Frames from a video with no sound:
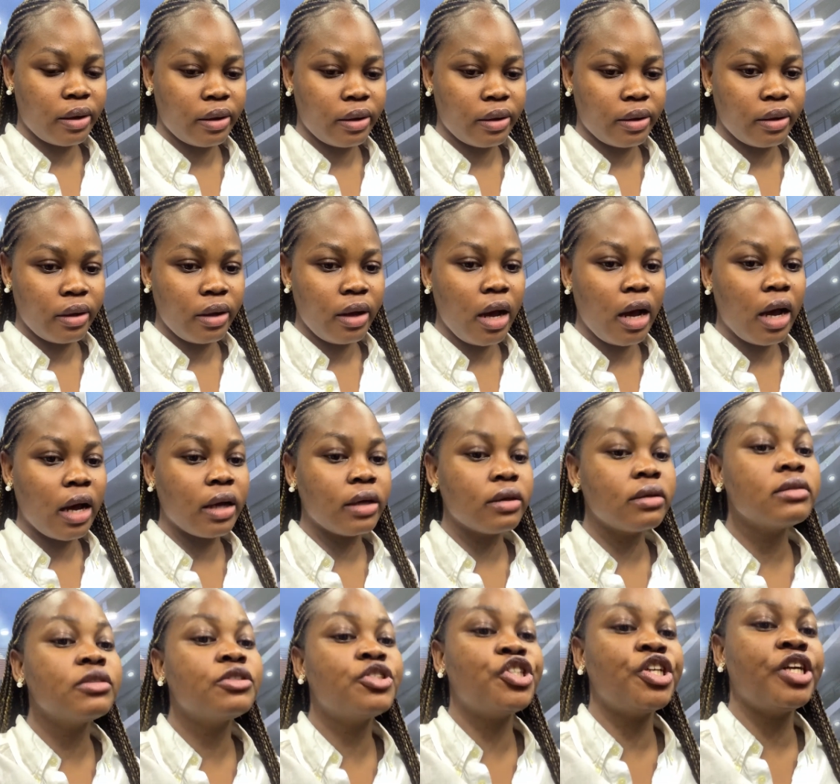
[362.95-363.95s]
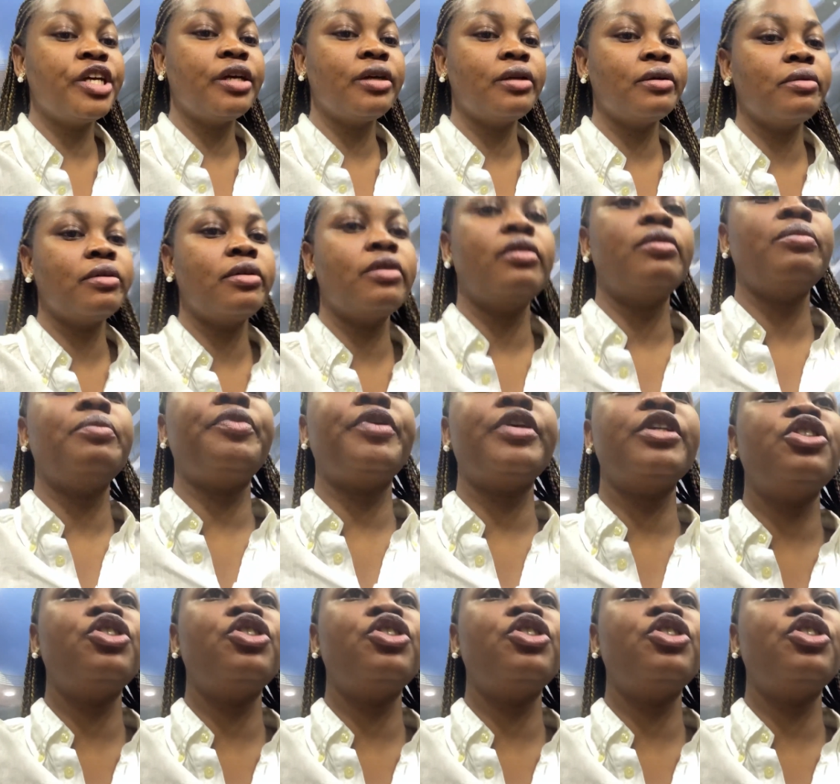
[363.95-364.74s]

Oh. Ah, G. Press